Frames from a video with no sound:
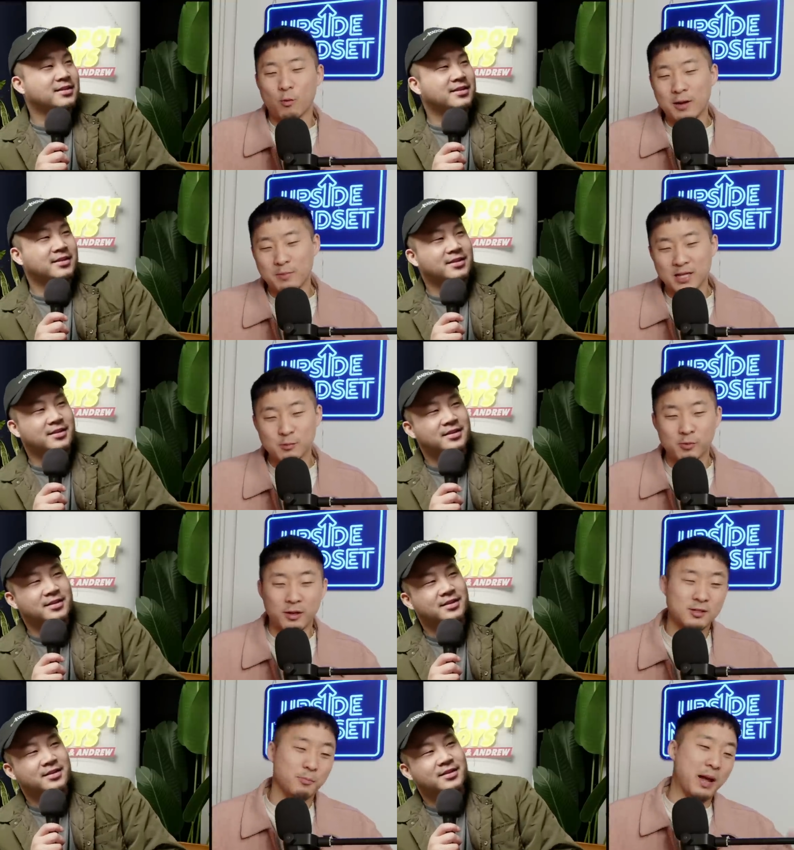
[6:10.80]
Speaker 1: a white basketball
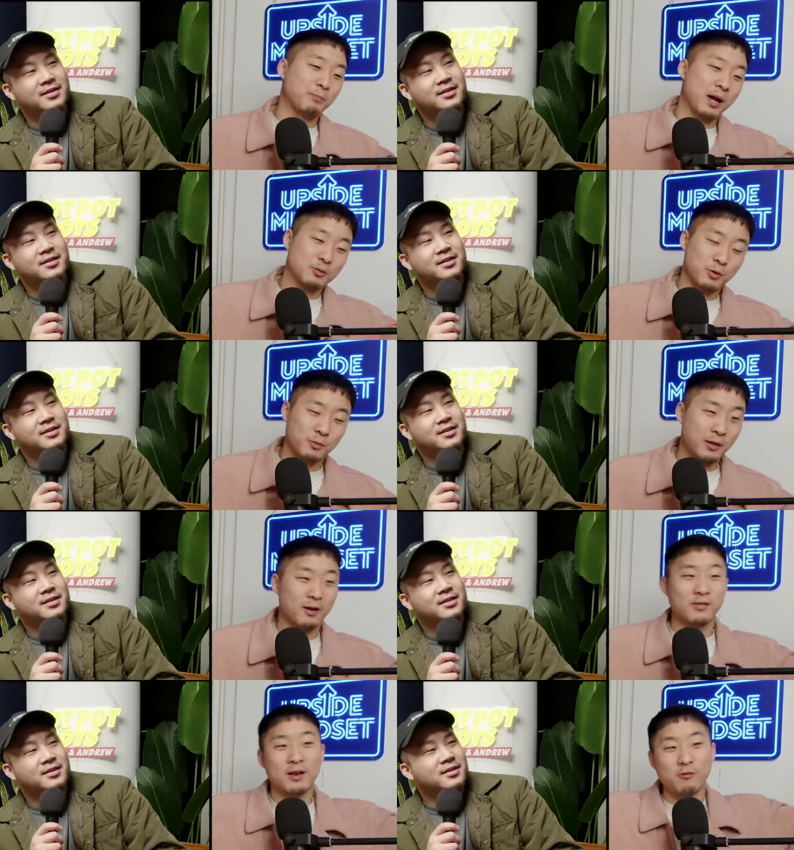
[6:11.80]
player, it's a black basketball player.
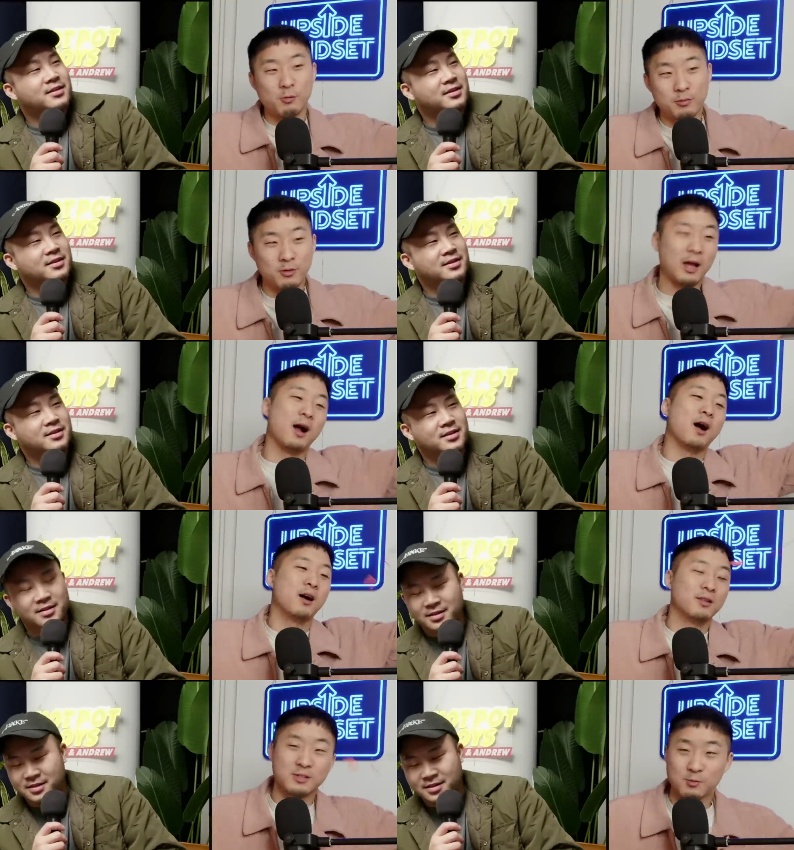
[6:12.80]
And then everybody been like,
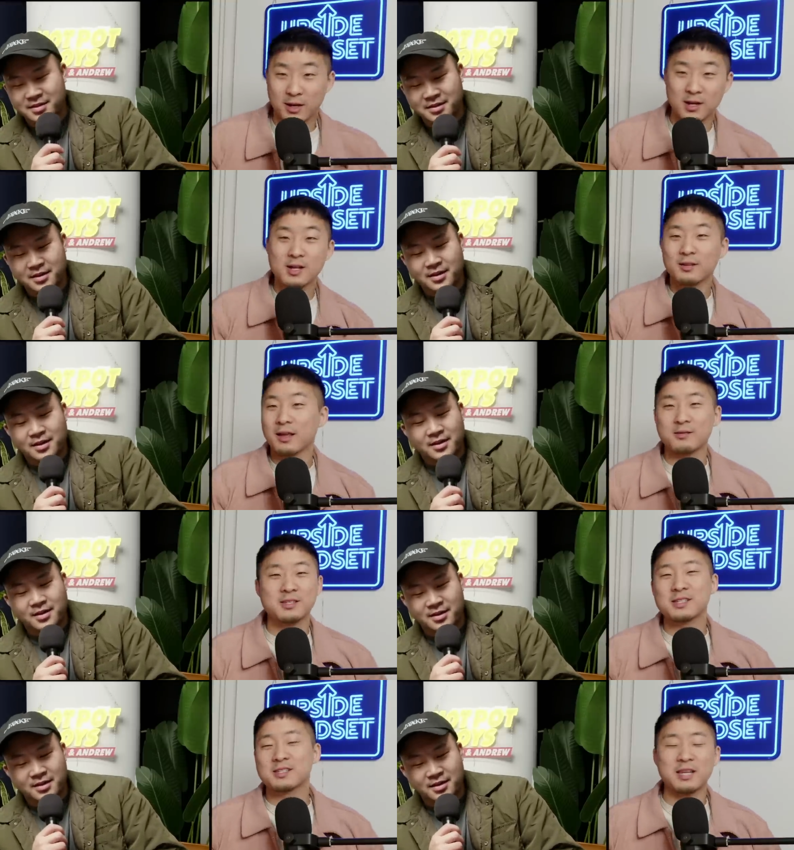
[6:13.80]
oh, this is white. It's
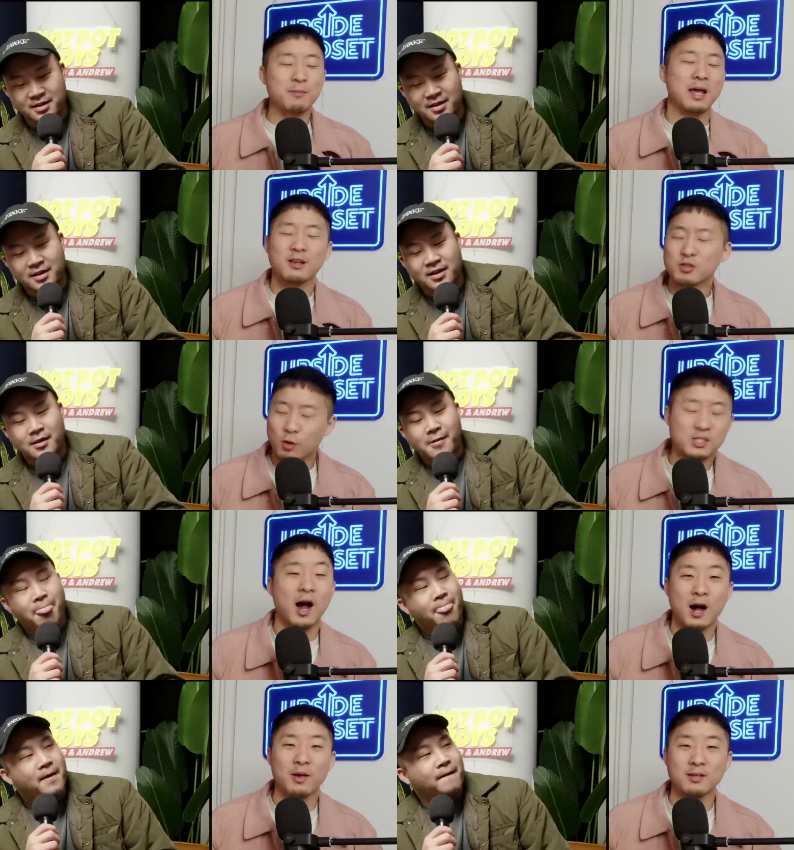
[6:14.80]
the same
Speaker 2: man. There's always
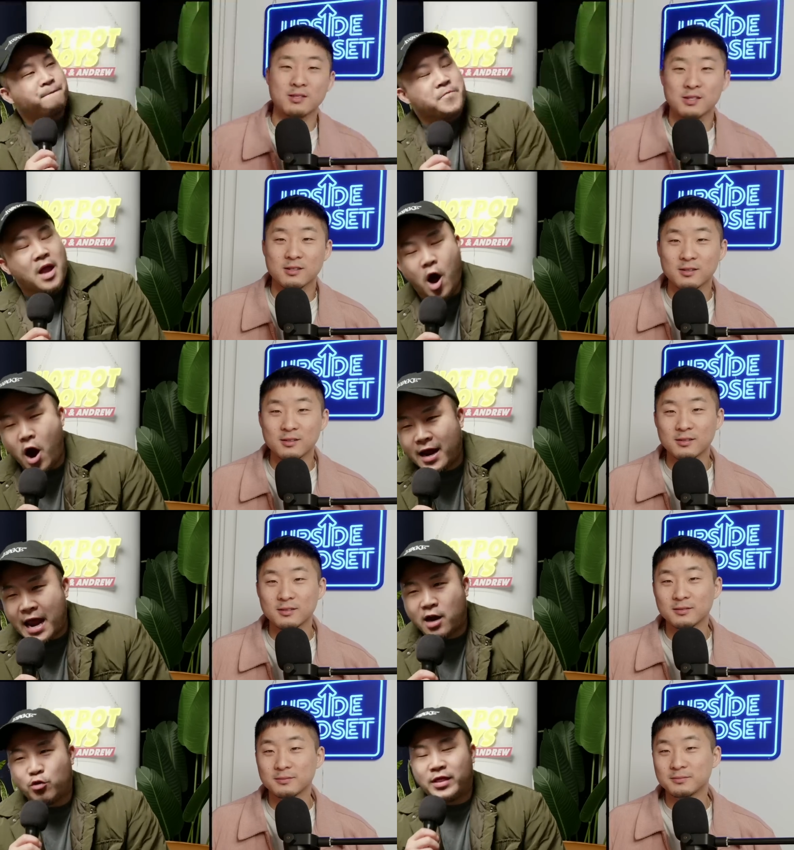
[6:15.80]
comments. All right,
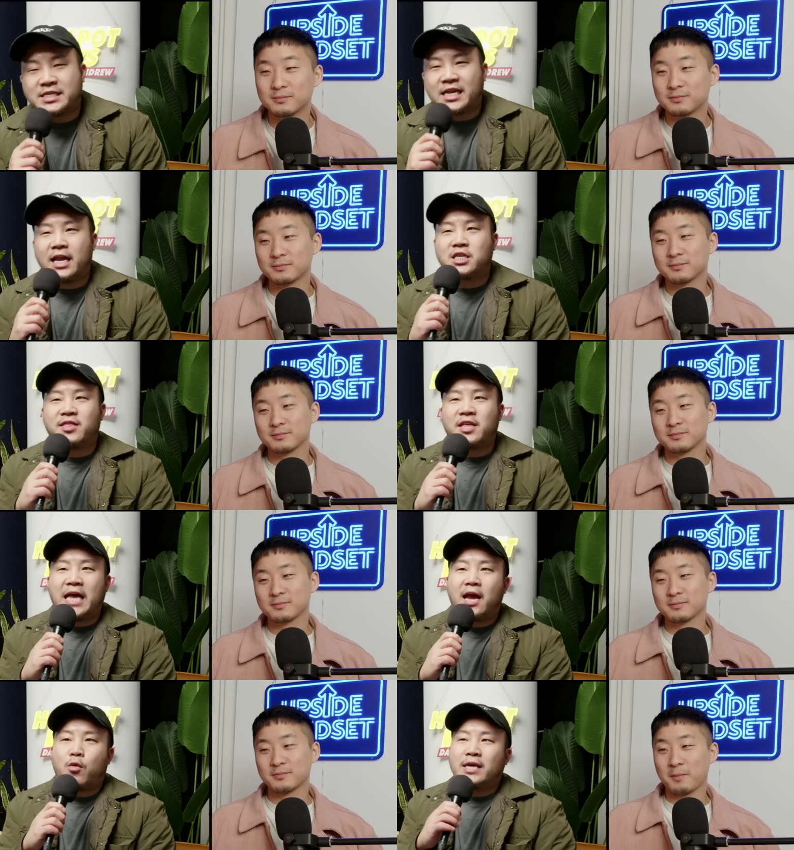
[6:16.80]
Andrew, let's get into the
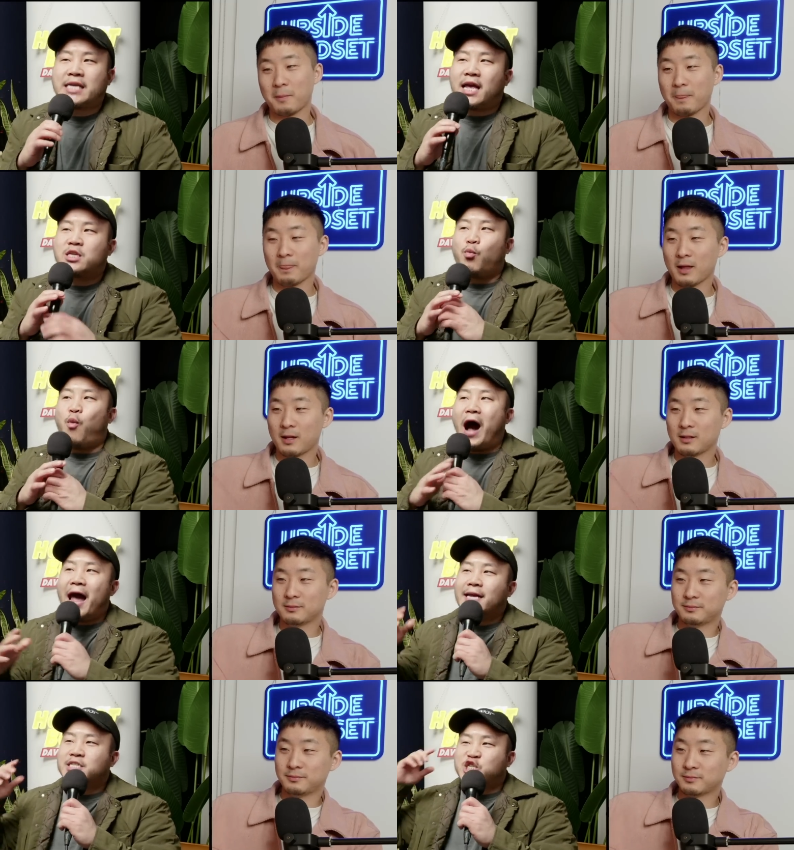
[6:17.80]
takeaways. I guess why
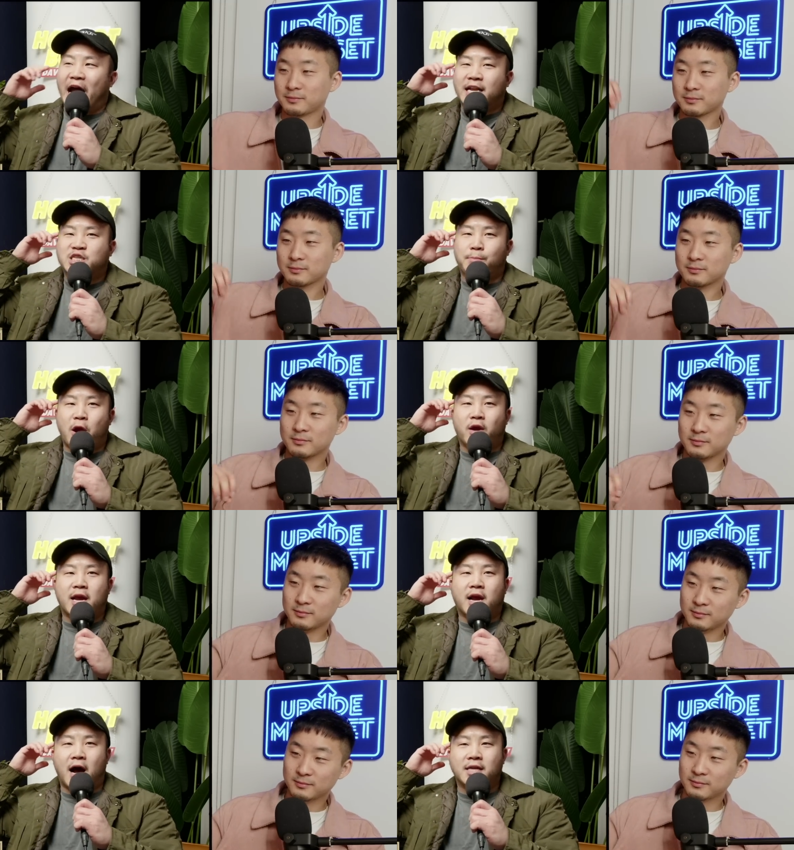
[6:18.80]
is Chinese
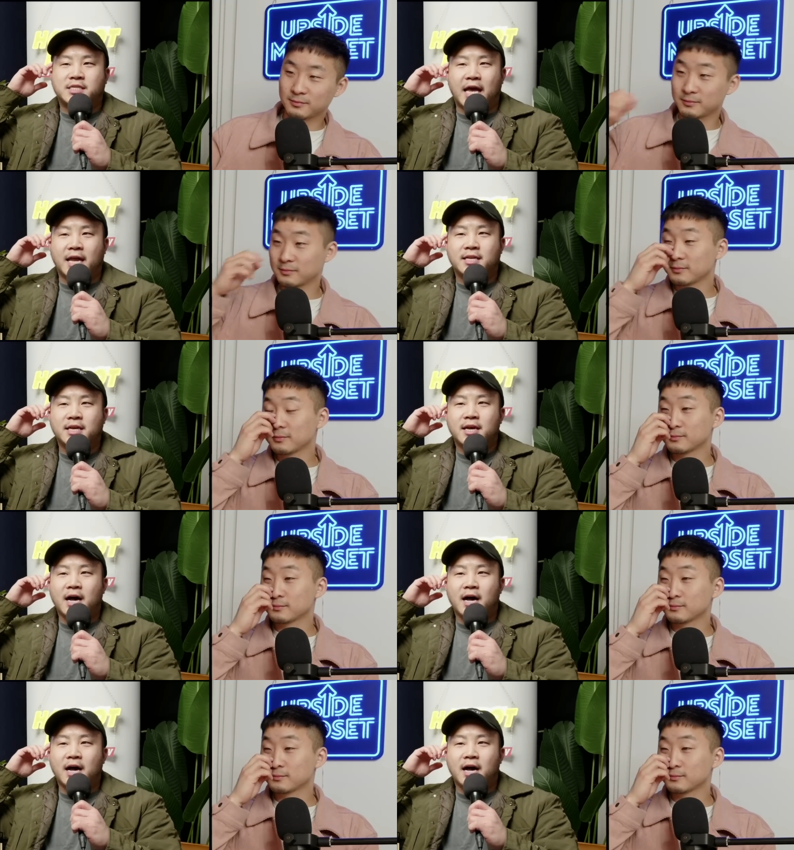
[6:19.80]
American content,